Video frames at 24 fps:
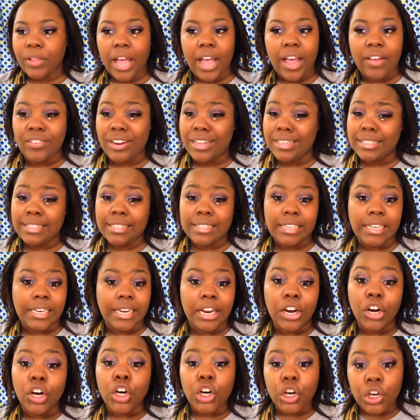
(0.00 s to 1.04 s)
I have not seen
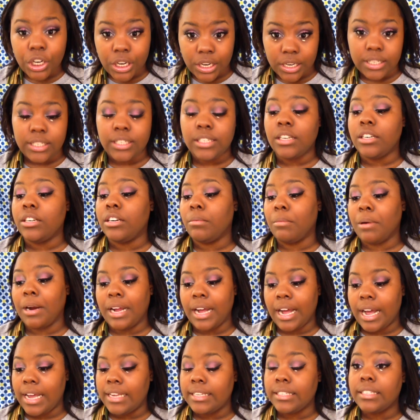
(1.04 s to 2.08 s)
a crease under my
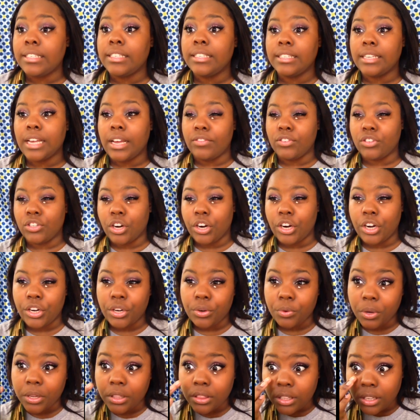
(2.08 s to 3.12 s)
eyes since I started
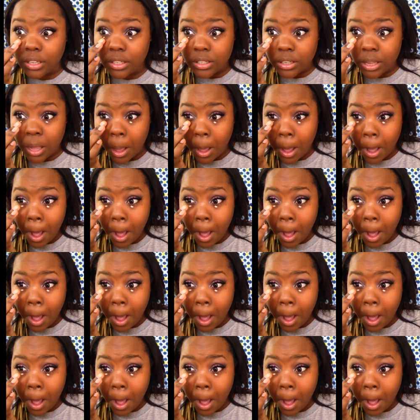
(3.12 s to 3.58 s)
doing this.